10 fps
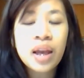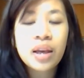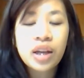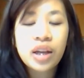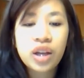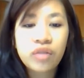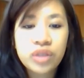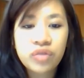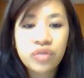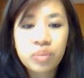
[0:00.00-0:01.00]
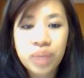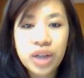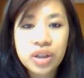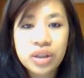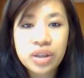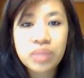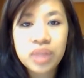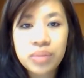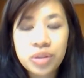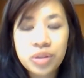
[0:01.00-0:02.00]
and you have different patients,
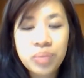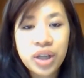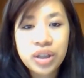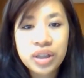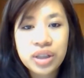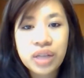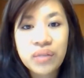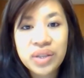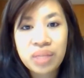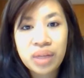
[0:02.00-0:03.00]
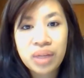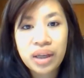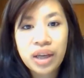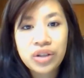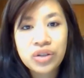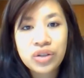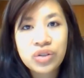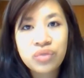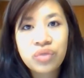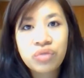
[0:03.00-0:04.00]
sometimes their patients have the same medication.
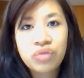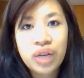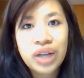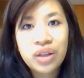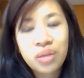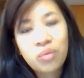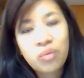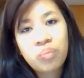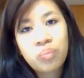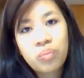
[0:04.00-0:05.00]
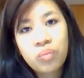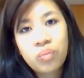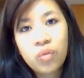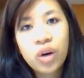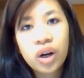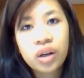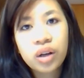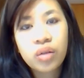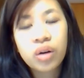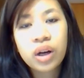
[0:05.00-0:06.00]
So if you've already done the work
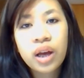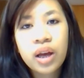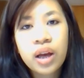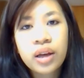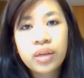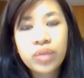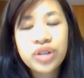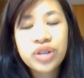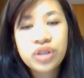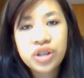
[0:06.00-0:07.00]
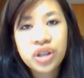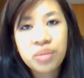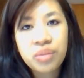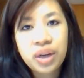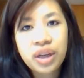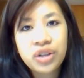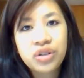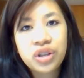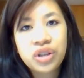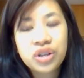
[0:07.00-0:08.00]
or research on that medication,
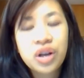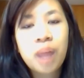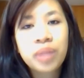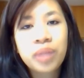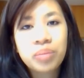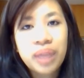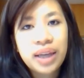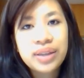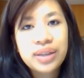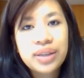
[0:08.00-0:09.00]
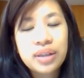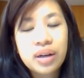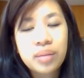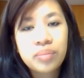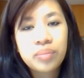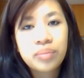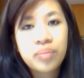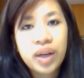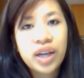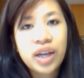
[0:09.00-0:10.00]
you can just copy and paste
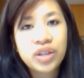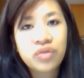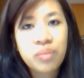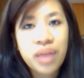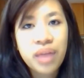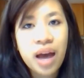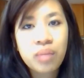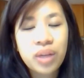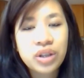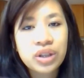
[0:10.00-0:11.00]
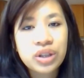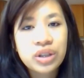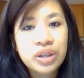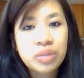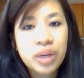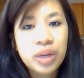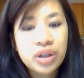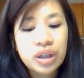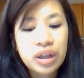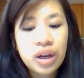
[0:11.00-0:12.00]
medication from that patient to this
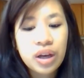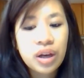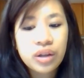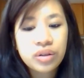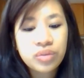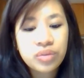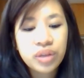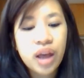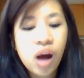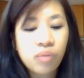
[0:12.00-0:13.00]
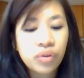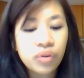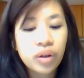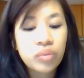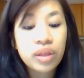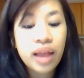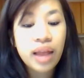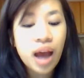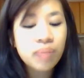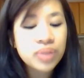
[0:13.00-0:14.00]
patient. So it's really helpful. And with
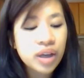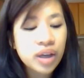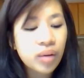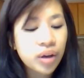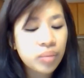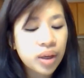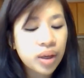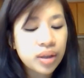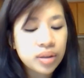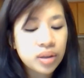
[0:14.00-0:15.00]
labs, I recommend